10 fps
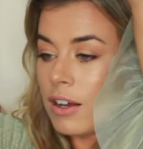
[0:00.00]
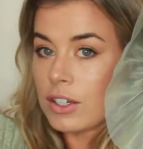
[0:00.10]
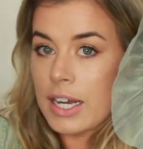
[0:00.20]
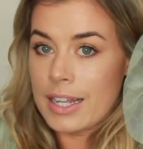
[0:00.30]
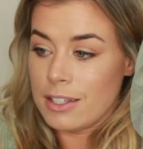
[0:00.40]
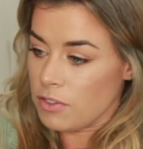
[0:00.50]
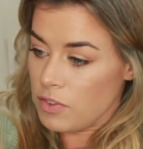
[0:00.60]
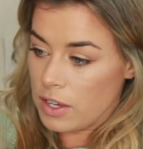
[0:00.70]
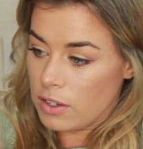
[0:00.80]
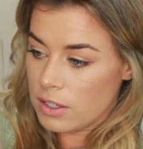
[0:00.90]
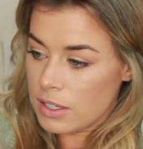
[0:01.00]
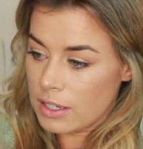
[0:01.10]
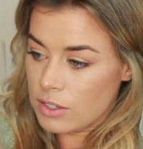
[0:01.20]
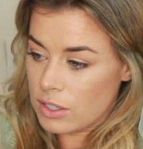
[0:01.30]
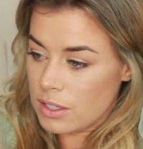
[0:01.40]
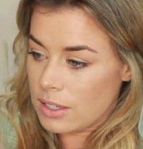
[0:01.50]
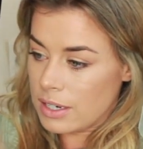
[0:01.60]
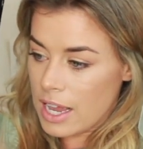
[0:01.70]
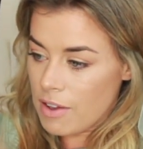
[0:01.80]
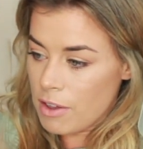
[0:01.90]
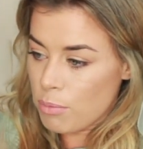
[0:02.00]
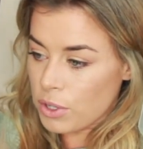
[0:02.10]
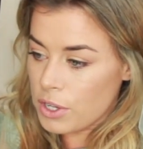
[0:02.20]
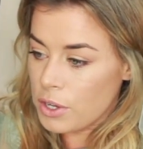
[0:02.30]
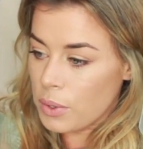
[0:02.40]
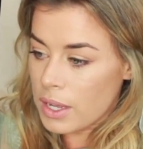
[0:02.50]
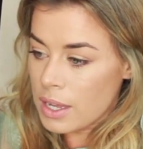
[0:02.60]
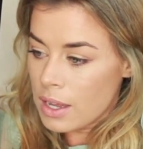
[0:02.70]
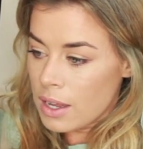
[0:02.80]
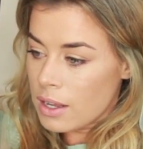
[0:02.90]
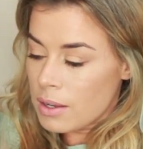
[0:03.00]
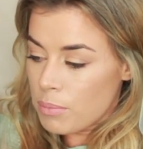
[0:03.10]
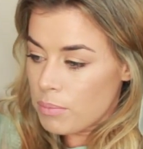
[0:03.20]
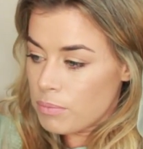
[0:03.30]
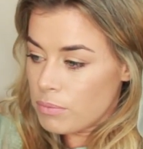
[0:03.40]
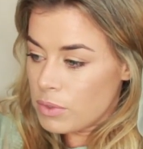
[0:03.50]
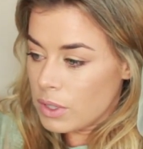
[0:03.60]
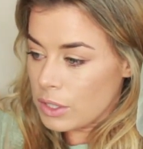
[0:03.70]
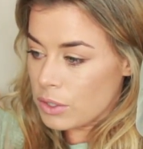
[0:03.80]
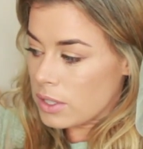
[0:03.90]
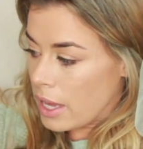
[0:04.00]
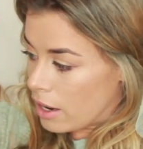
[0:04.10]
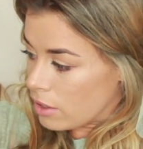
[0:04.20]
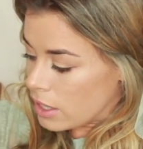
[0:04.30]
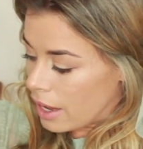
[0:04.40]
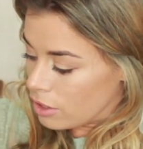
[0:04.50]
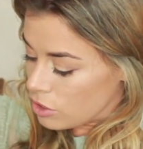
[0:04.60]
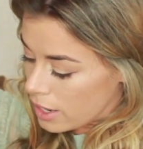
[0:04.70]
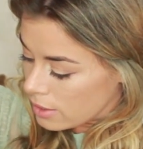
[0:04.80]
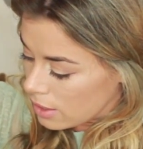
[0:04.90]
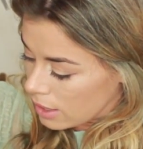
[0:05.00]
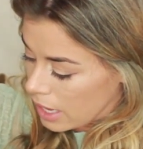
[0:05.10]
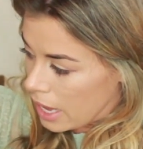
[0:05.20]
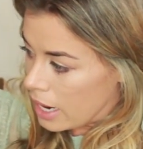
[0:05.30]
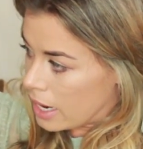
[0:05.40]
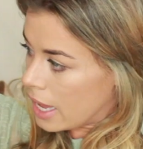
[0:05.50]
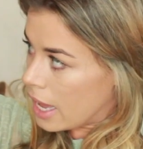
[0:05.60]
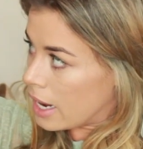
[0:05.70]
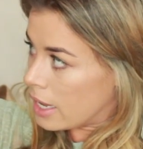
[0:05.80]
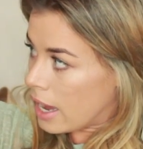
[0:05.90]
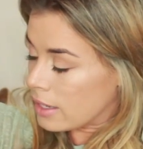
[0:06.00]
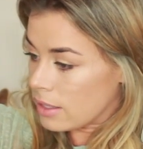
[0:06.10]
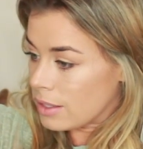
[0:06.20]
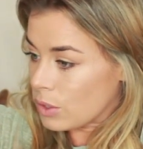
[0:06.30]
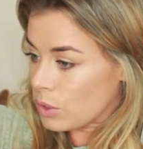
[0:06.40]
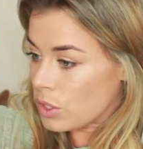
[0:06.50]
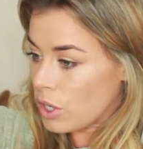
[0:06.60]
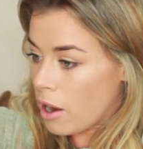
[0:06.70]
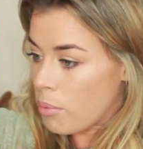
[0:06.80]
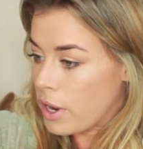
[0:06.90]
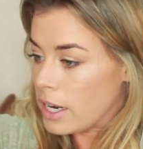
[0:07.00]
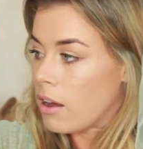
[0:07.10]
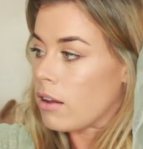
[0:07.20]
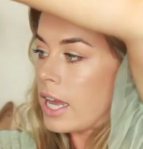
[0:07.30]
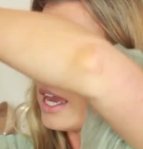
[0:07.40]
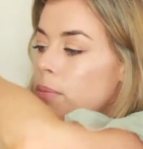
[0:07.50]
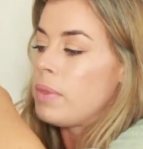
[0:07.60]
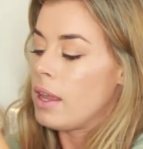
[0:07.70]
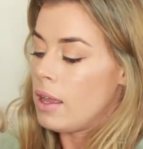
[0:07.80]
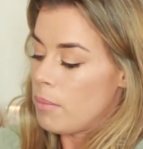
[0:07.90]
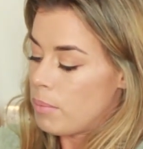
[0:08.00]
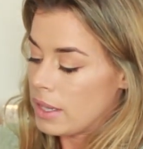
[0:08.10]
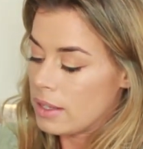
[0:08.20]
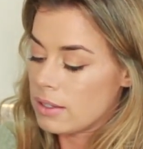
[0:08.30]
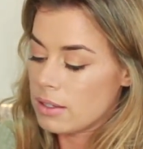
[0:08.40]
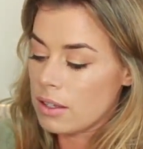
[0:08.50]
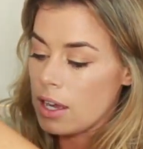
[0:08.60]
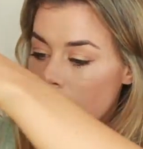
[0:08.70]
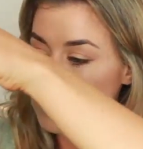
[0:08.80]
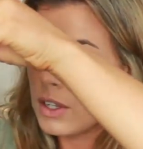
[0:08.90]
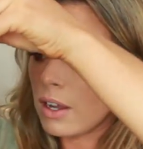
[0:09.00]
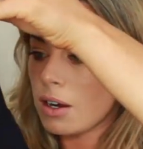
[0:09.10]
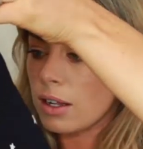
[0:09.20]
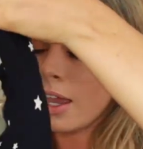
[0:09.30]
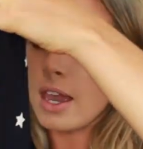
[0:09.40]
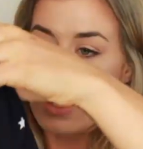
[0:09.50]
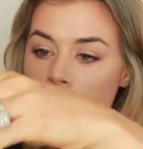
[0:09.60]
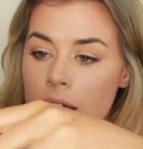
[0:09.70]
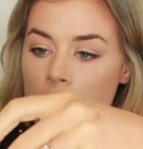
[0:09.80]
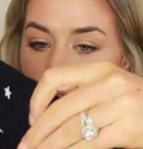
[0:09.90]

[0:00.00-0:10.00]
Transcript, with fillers: all kinds of feels. It's just this navy blue little skater style dress again, and it has this little star print on it. But the sleeves are like